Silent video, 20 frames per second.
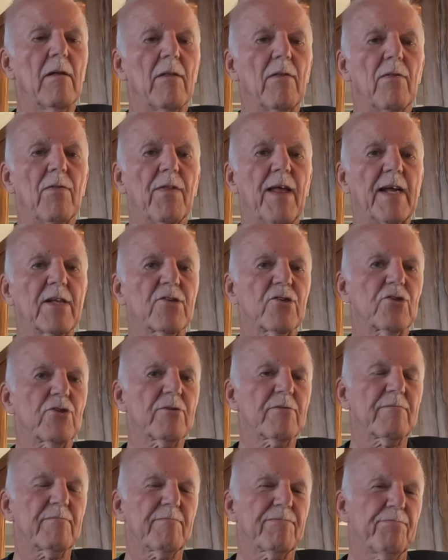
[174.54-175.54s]
That's
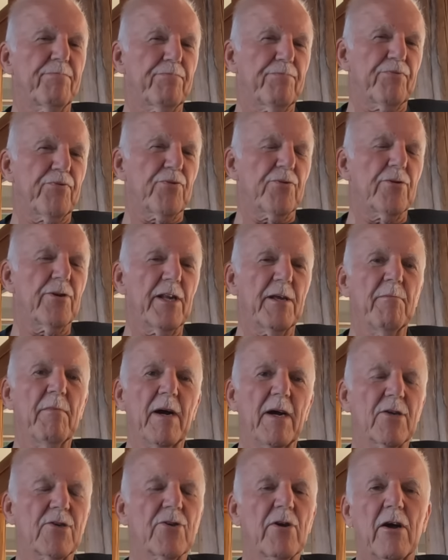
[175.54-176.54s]
pretty
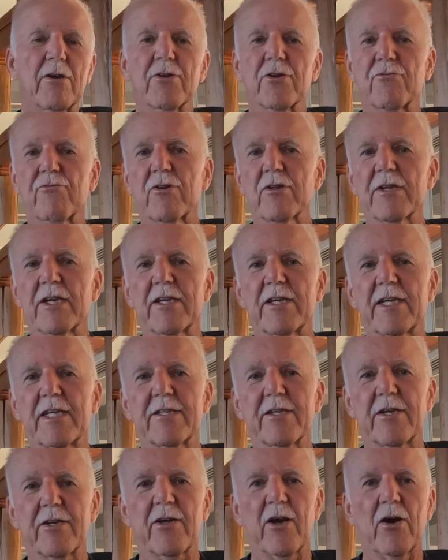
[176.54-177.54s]
much all you'd really need
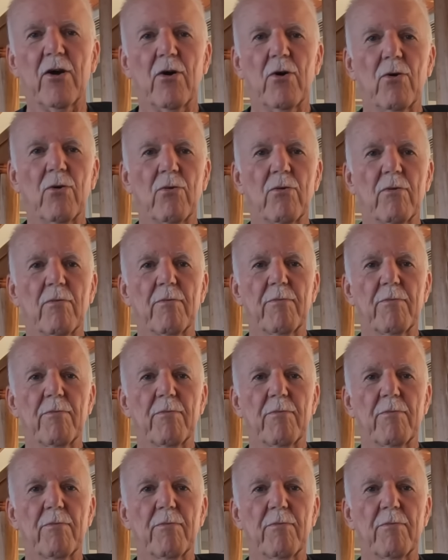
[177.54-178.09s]
to know,